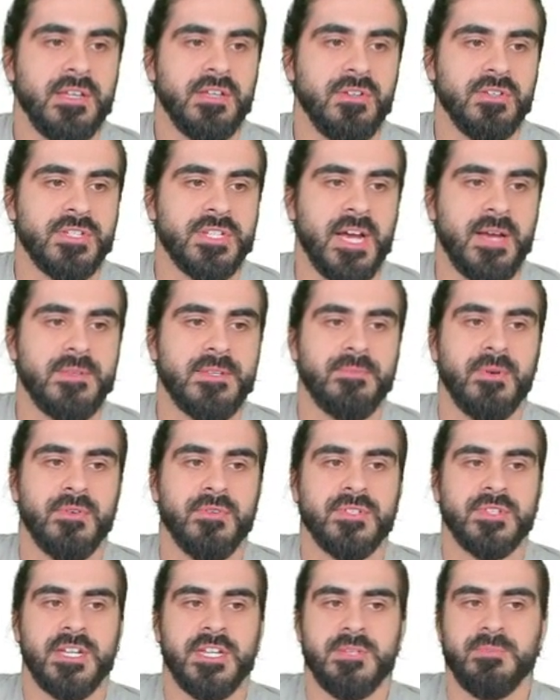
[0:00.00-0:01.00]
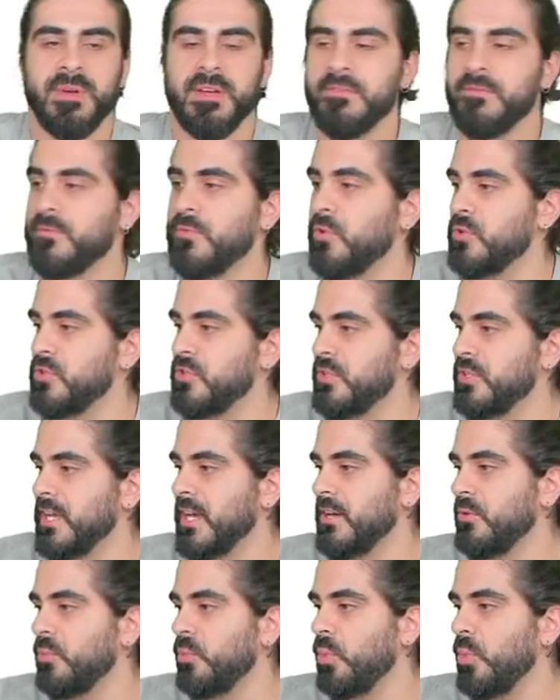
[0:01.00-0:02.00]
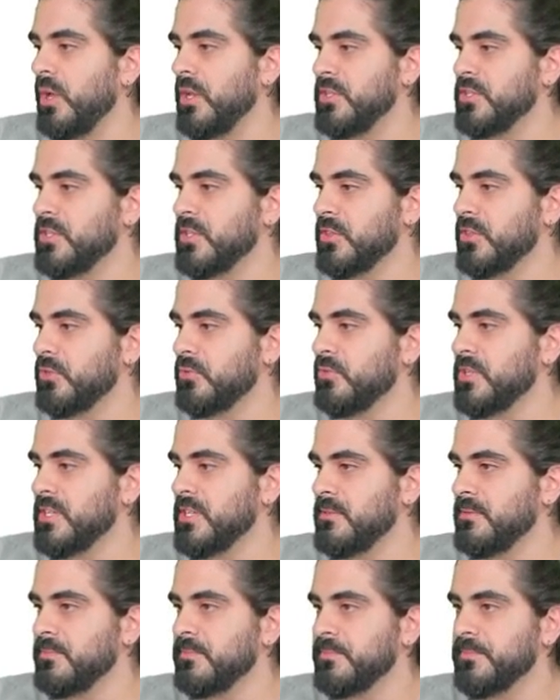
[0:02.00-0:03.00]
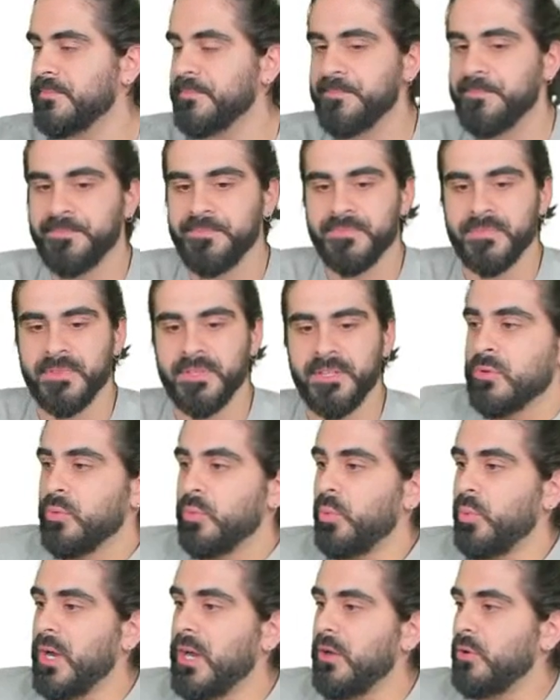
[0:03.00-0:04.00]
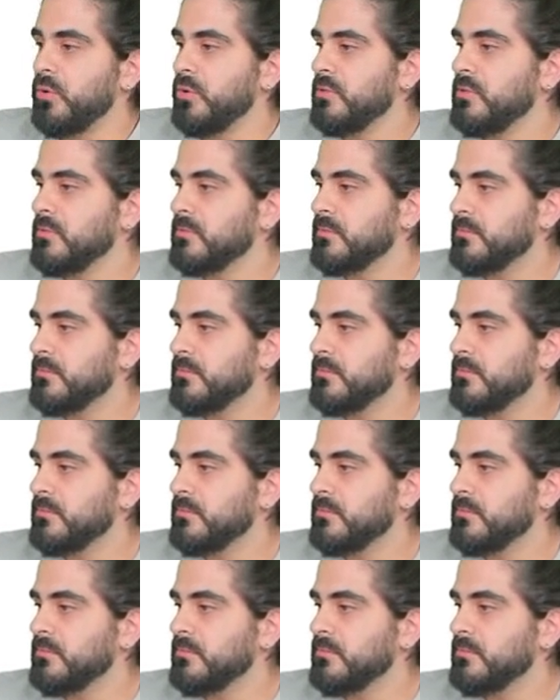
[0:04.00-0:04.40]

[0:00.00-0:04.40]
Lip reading: you times both sides by 4, you get 1 to 3. Wow.